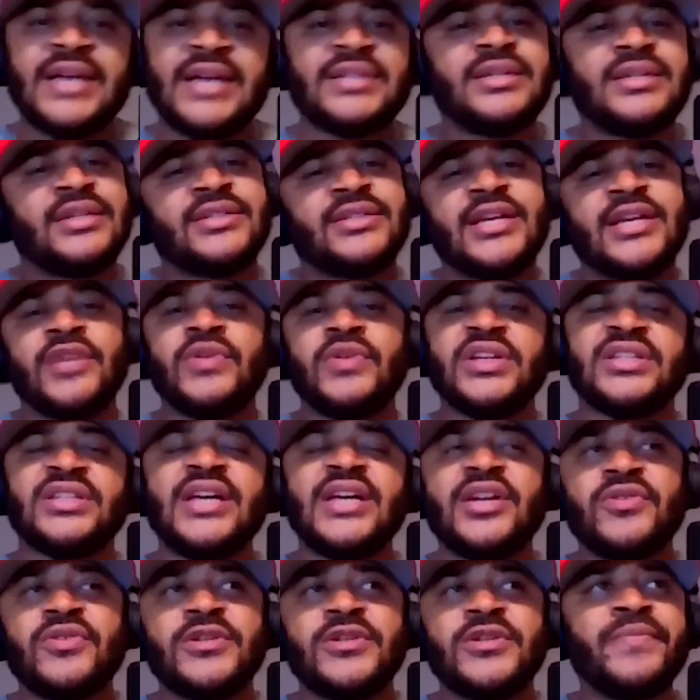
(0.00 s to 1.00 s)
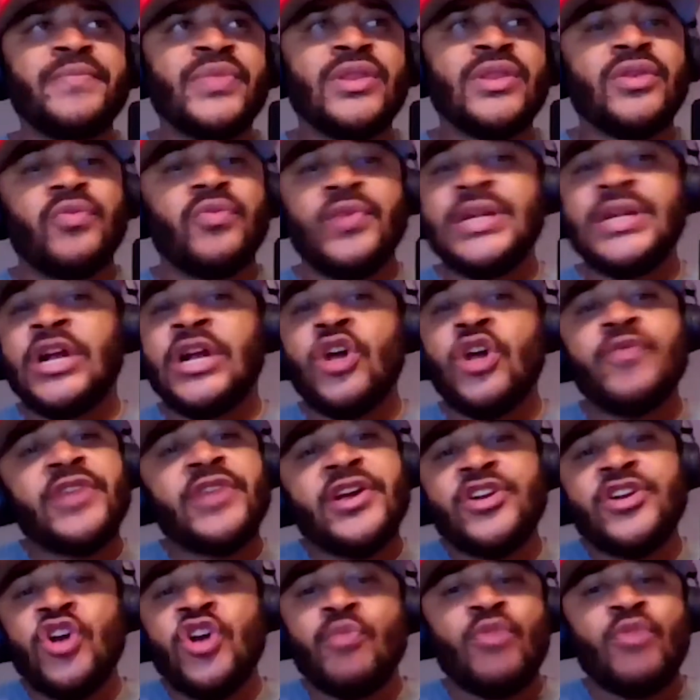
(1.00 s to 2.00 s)
et cetera, et cetera. Yeah. We're not over here
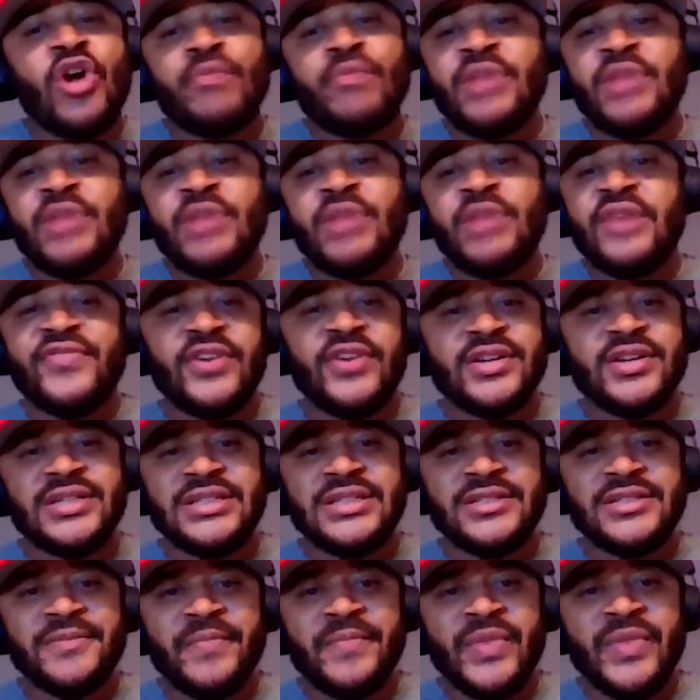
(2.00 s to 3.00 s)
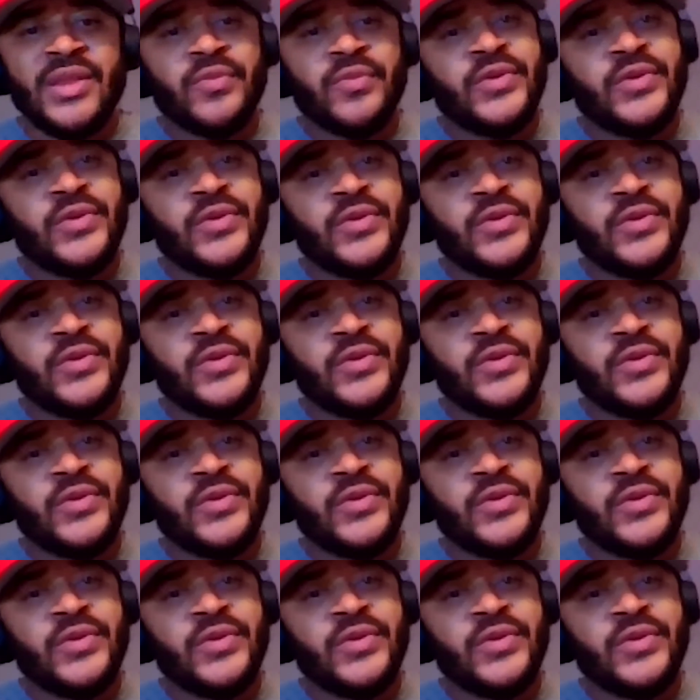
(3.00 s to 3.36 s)
no more, motherfucker. We at